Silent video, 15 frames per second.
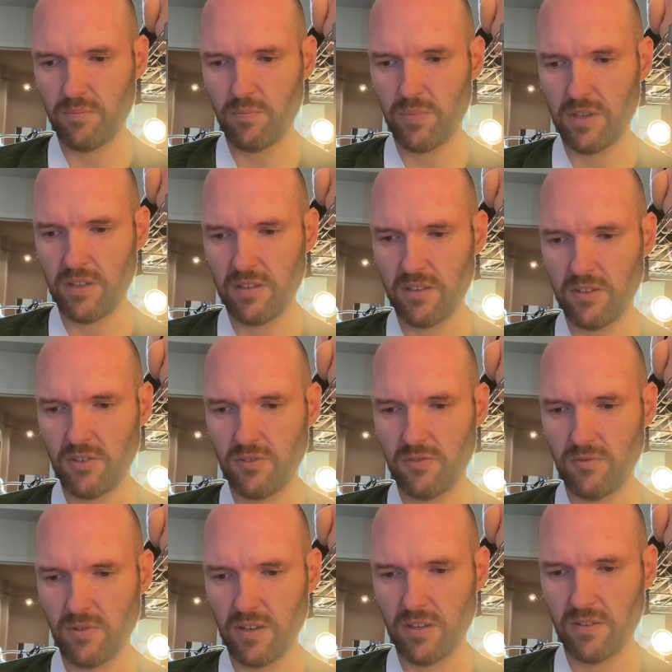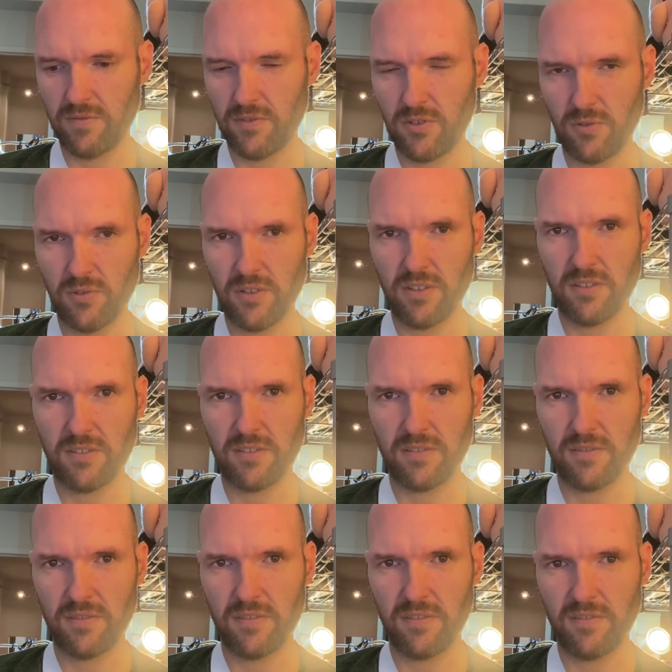been the drug of choice
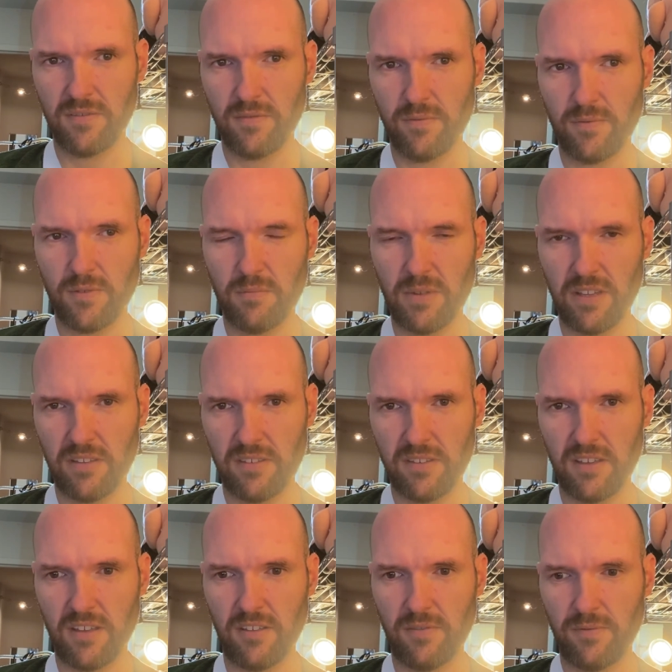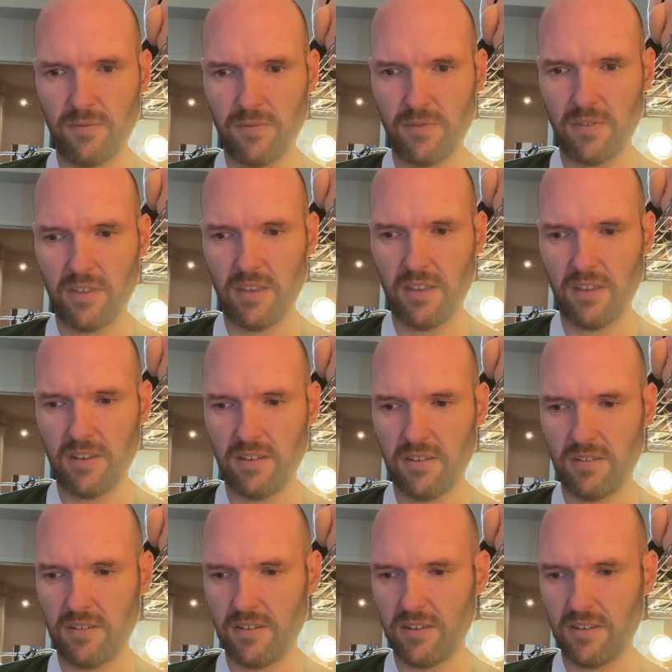for myself and